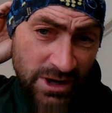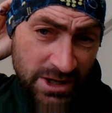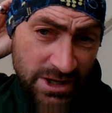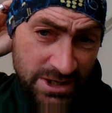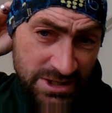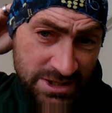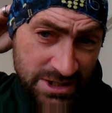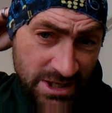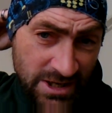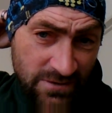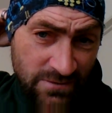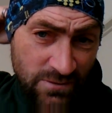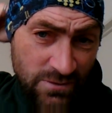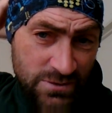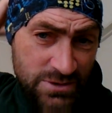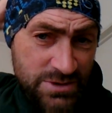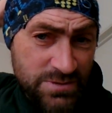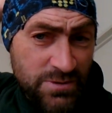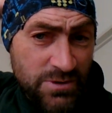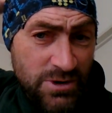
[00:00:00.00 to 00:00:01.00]
against
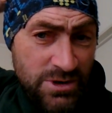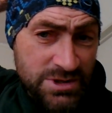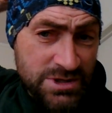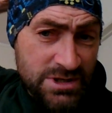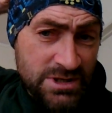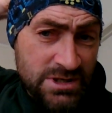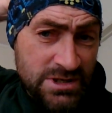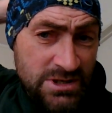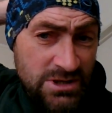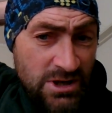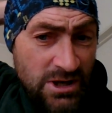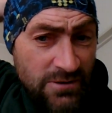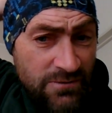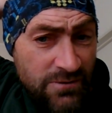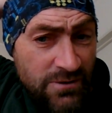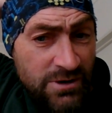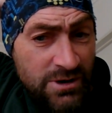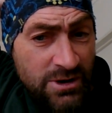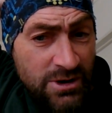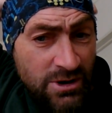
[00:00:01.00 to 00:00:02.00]
evil spirits in this
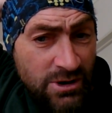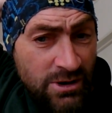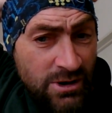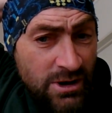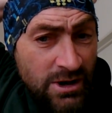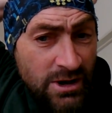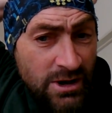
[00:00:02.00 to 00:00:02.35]
life, and